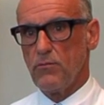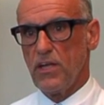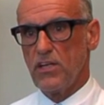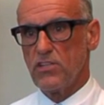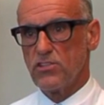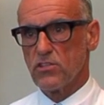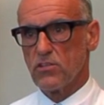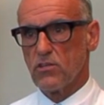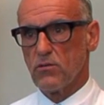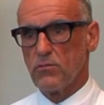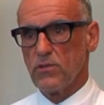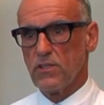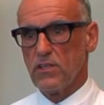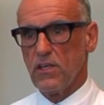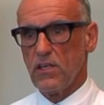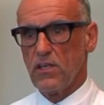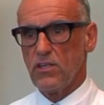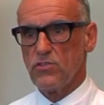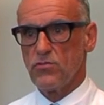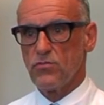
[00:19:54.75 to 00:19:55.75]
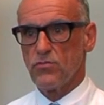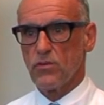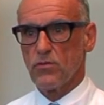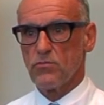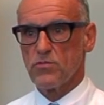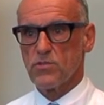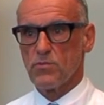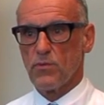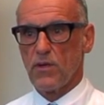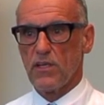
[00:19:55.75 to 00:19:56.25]
major complication
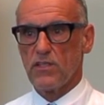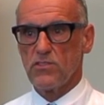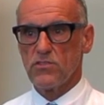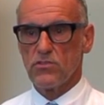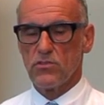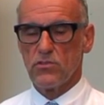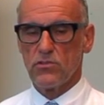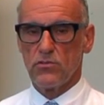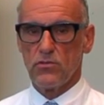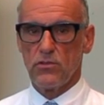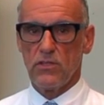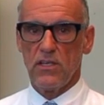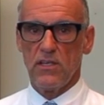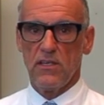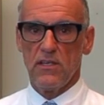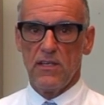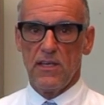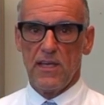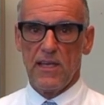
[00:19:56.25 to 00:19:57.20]
from spine surgery